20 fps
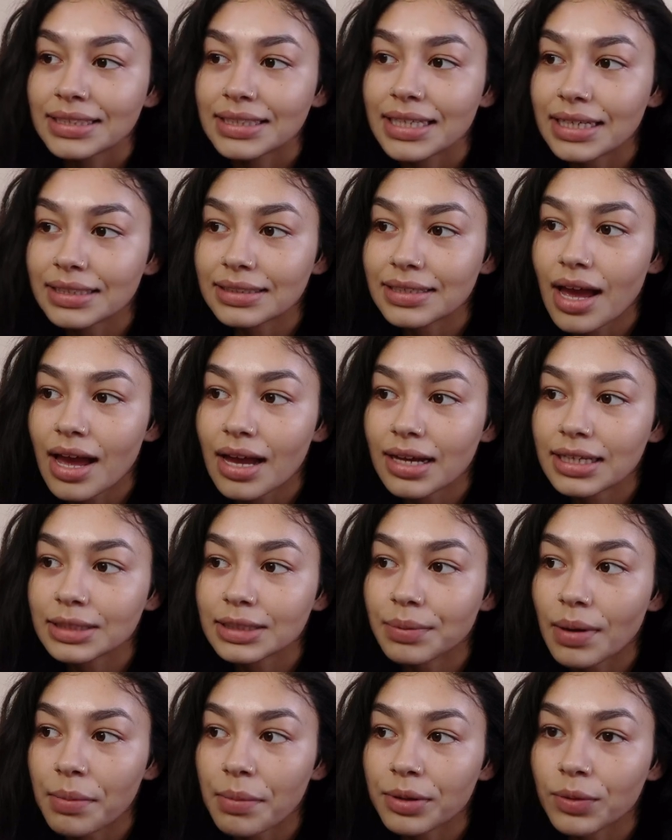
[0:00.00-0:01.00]
TikTok is
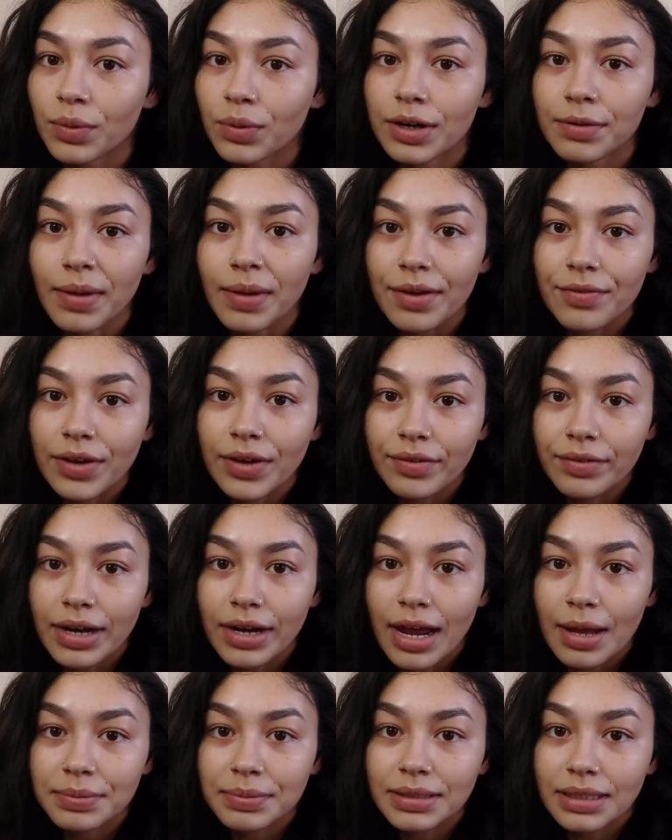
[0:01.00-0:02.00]
probably one of my favorite
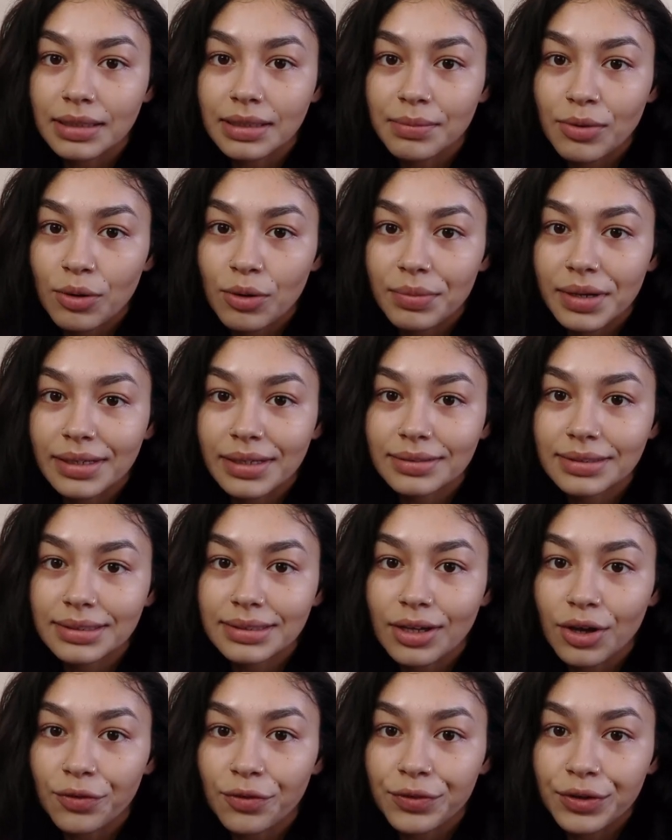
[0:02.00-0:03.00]
apps at the moment.
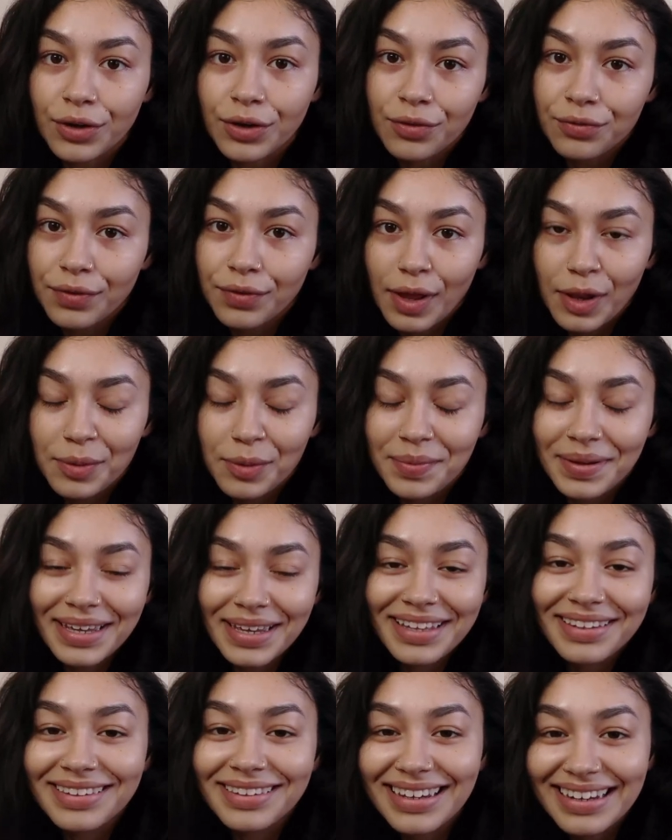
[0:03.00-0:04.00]
So if you don't follow me
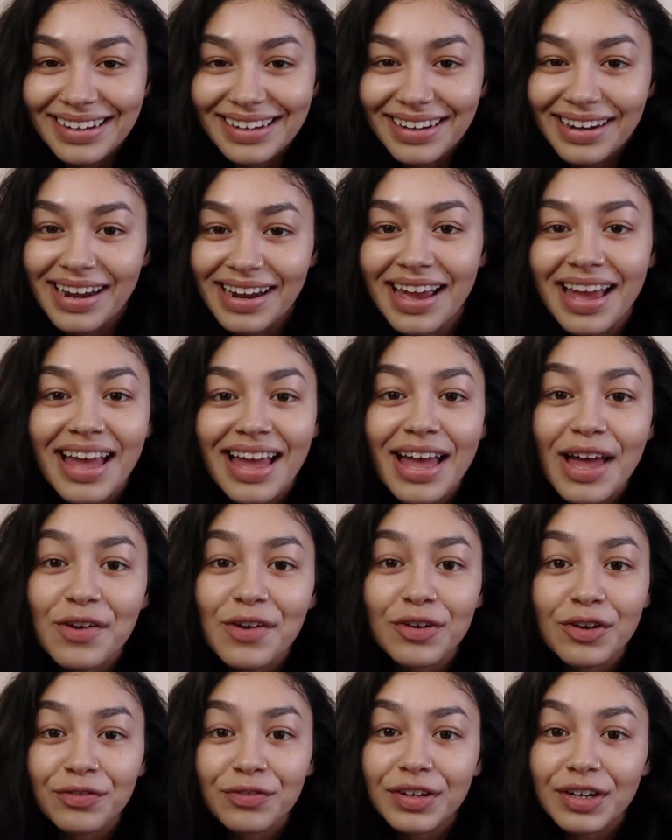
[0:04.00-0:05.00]
on there,
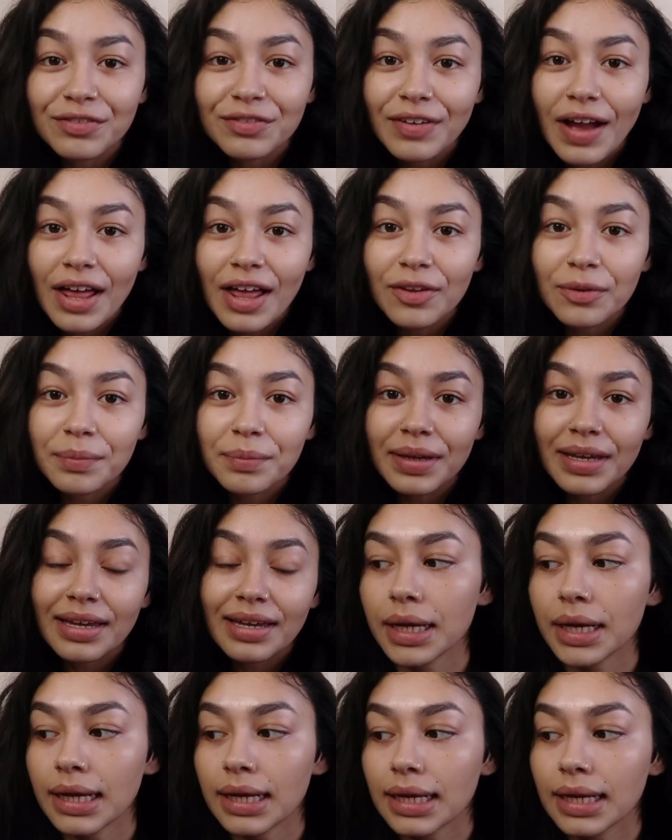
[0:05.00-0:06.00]
feel free to follow me.
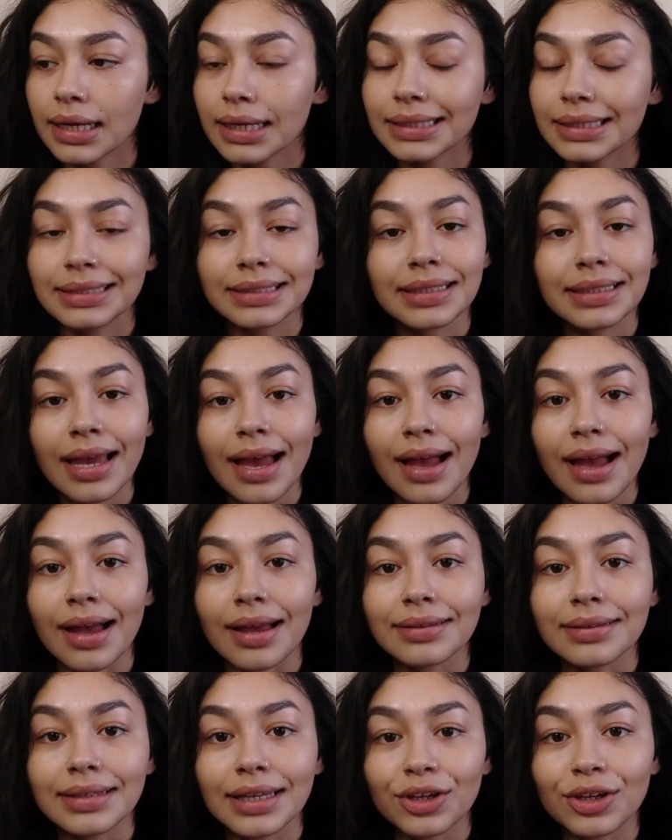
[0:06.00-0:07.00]
But
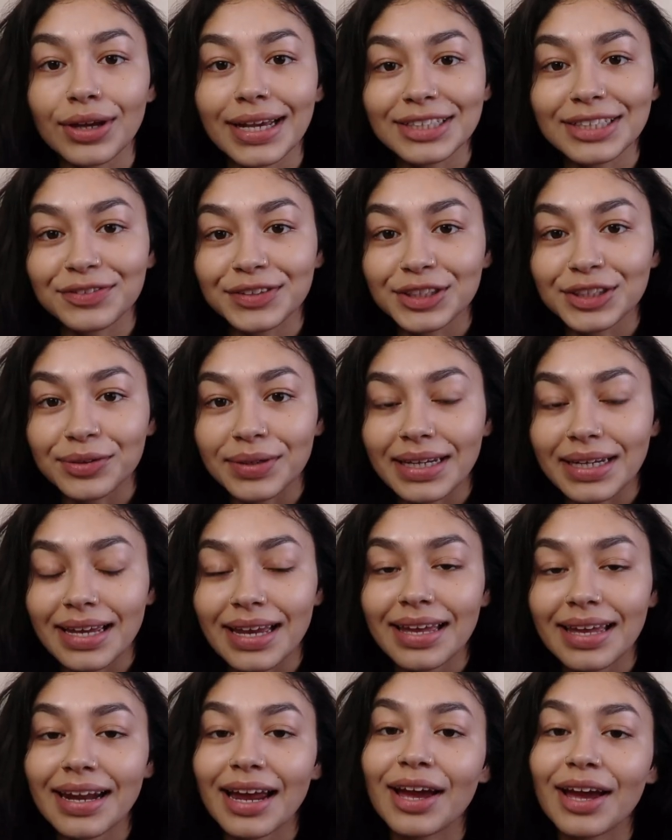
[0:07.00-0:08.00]
yeah, thank you guys for tuning
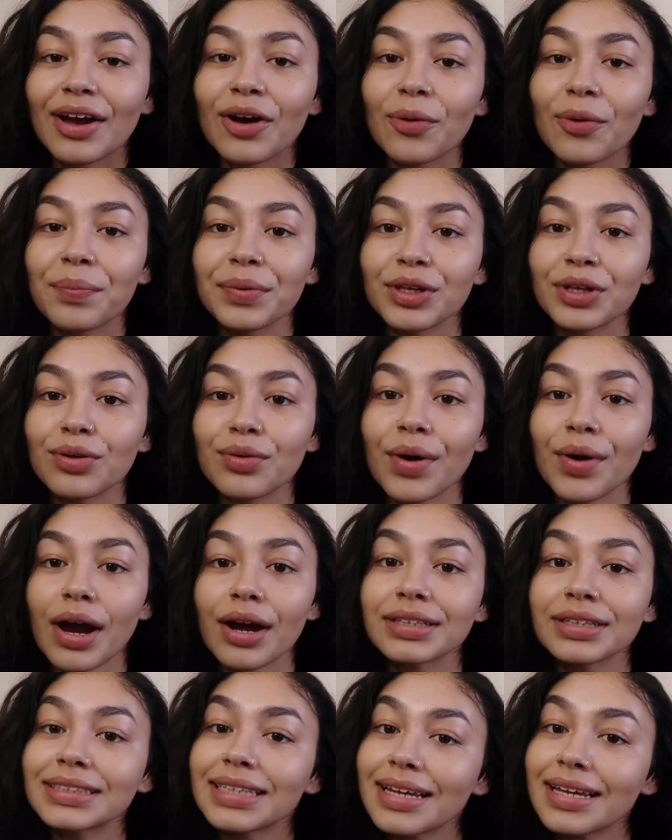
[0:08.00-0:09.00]
in. I hope you
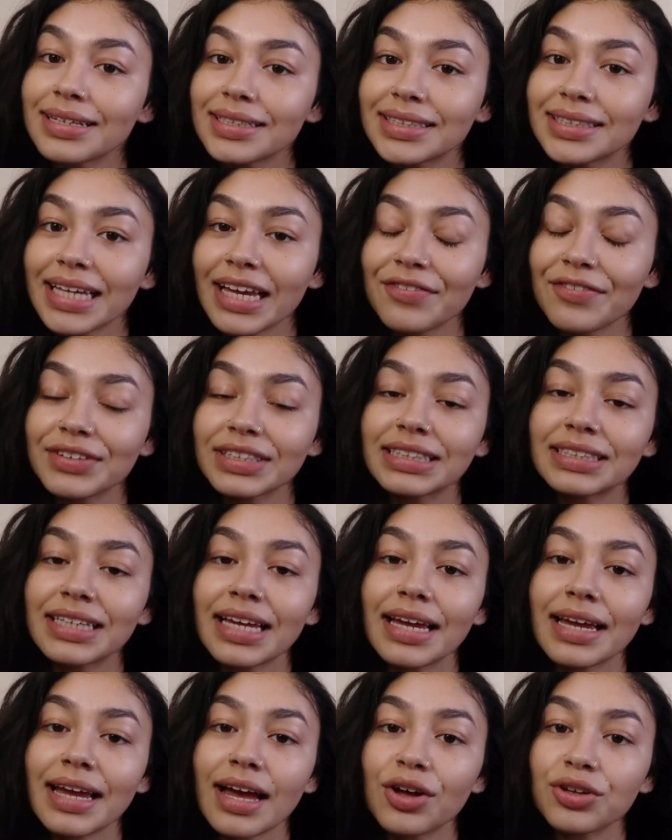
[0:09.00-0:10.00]
are staying safe and
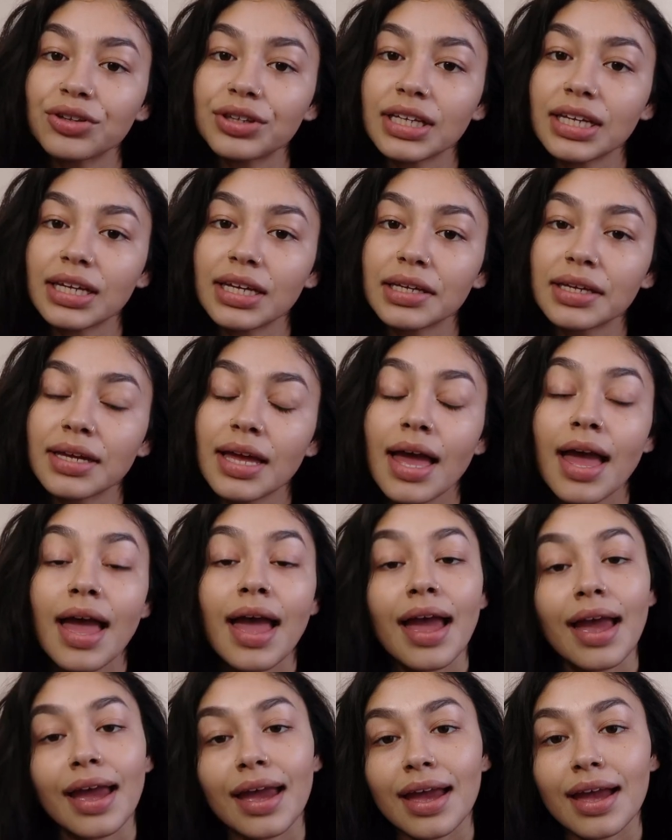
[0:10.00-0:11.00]
staying healthy
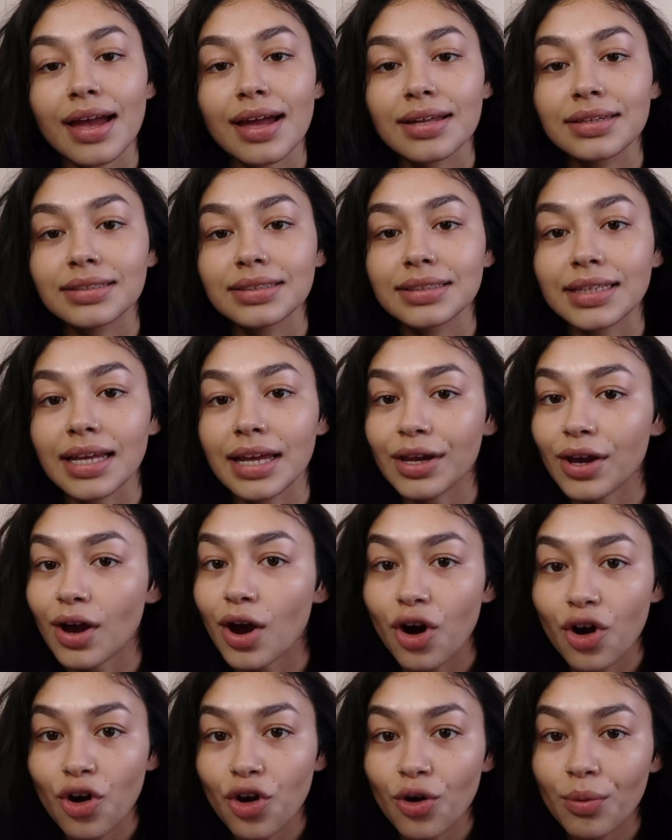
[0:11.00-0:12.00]
and staying
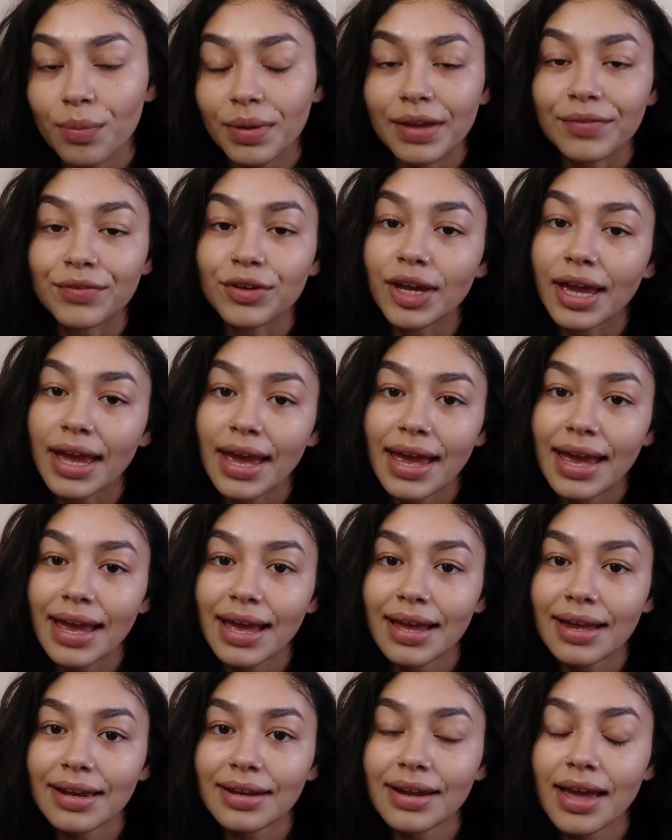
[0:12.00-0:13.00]
home if you
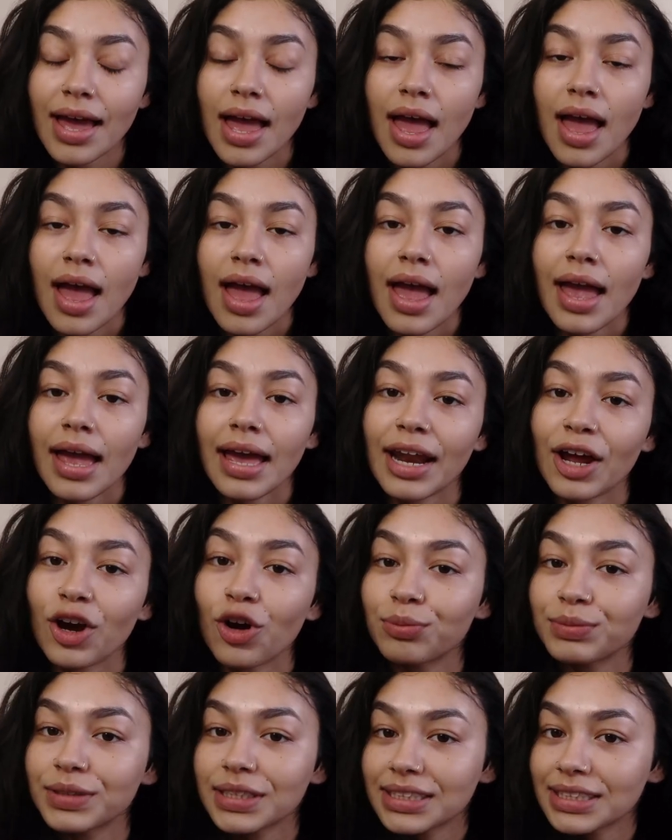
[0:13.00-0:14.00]
can. And I
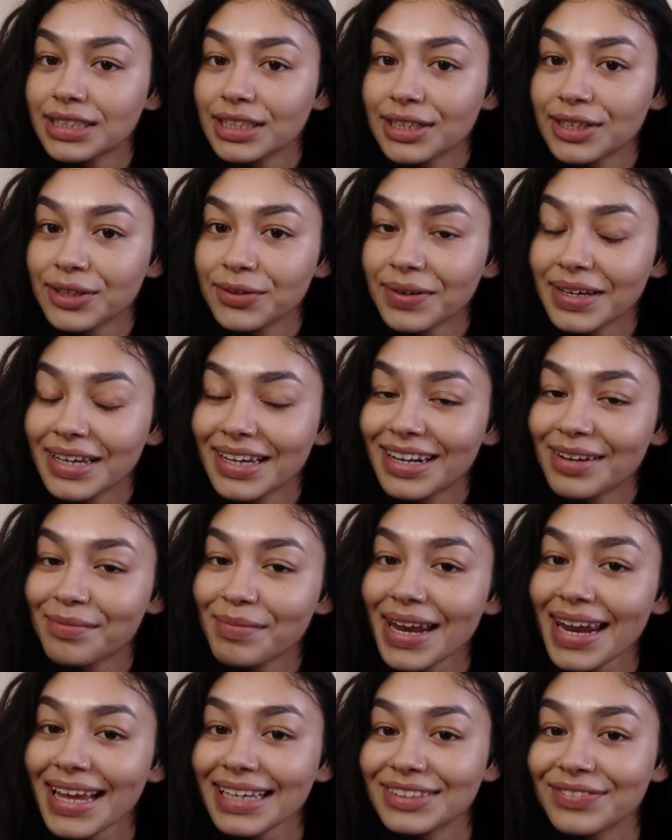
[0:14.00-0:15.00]
hope to see you in
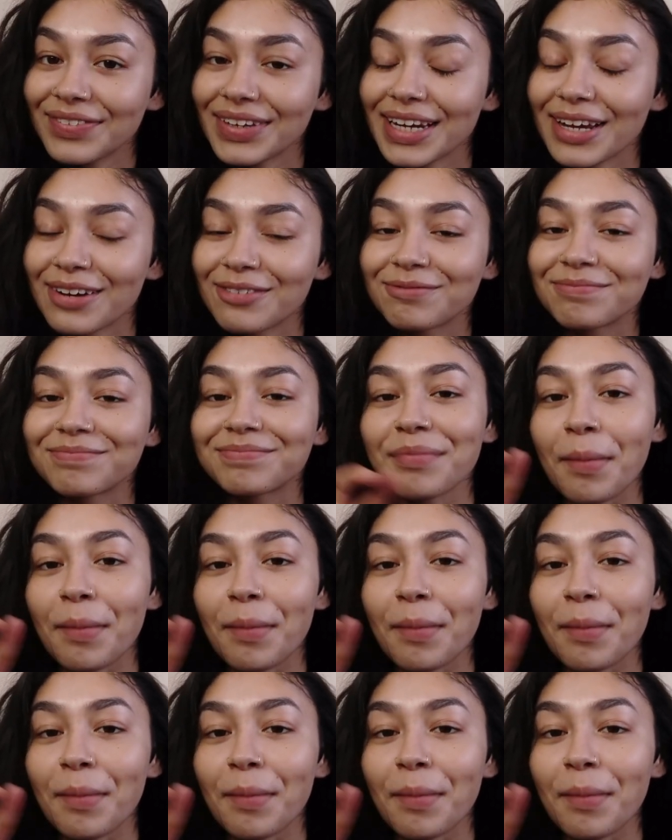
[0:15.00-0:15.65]
my next video.